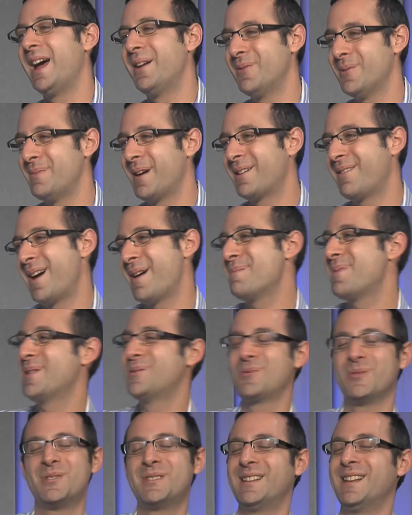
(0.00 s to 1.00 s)
When my grandparents
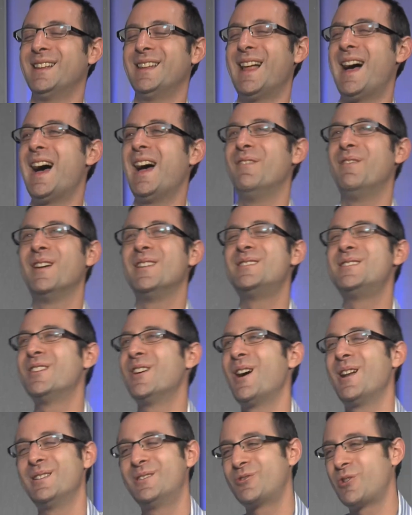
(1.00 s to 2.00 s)
were still alive, I still
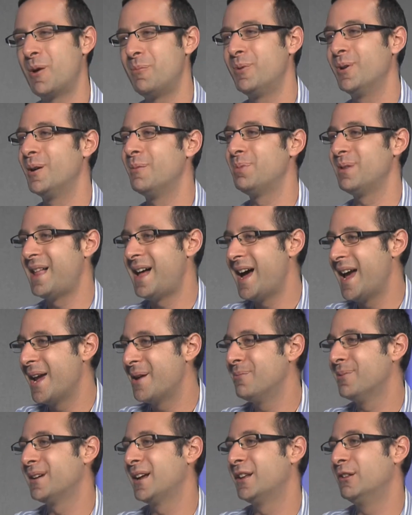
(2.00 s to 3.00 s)
had trouble applying
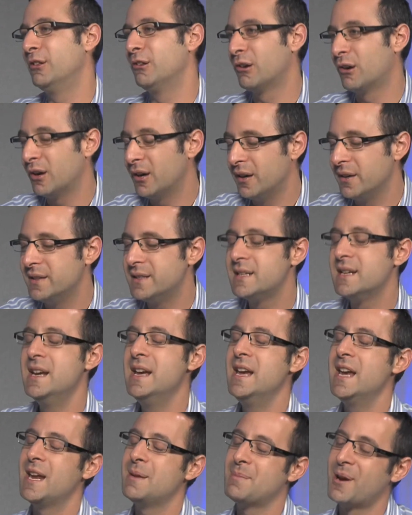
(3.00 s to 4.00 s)
what I'd learned
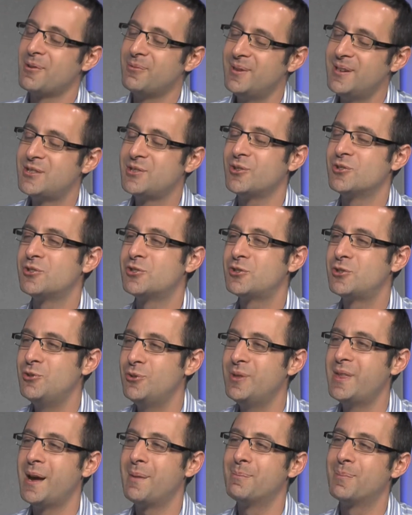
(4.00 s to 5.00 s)
in my research to
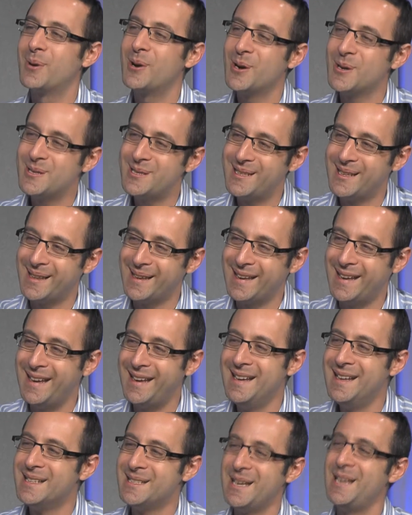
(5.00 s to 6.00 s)
them personally. It's
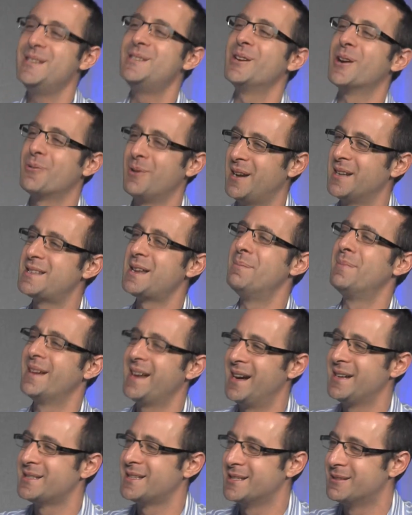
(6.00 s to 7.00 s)
easier when it's somebody
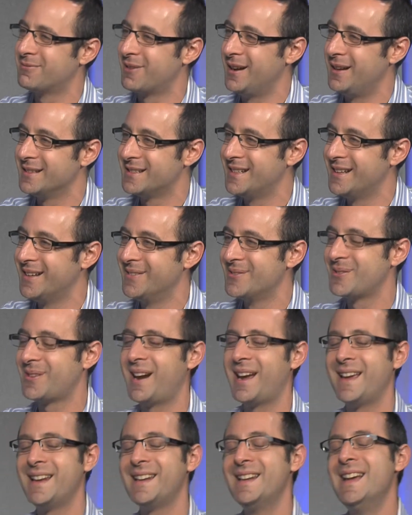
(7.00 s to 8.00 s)
else's relatives,
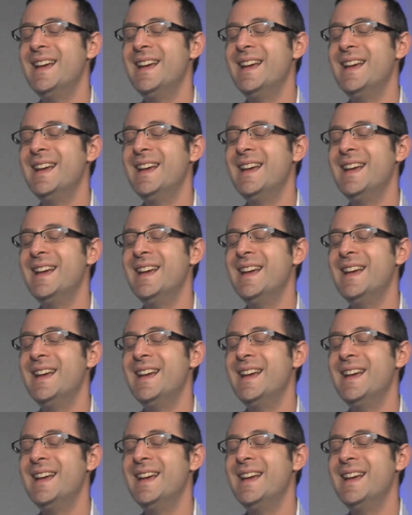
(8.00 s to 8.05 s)
right?